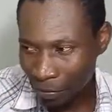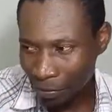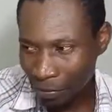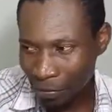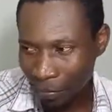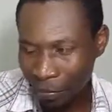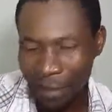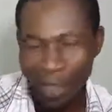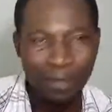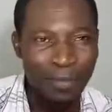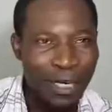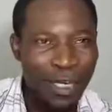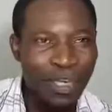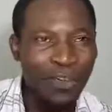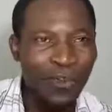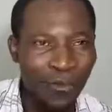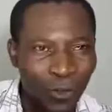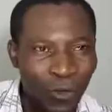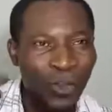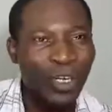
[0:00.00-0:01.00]
They make you
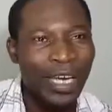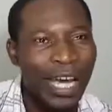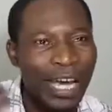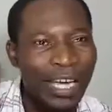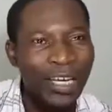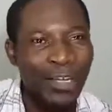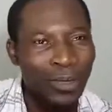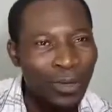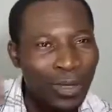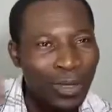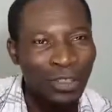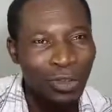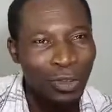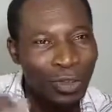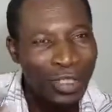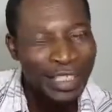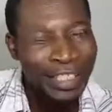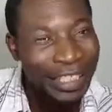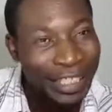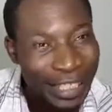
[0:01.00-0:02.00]
feel like you are
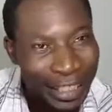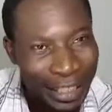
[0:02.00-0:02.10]
succeeding.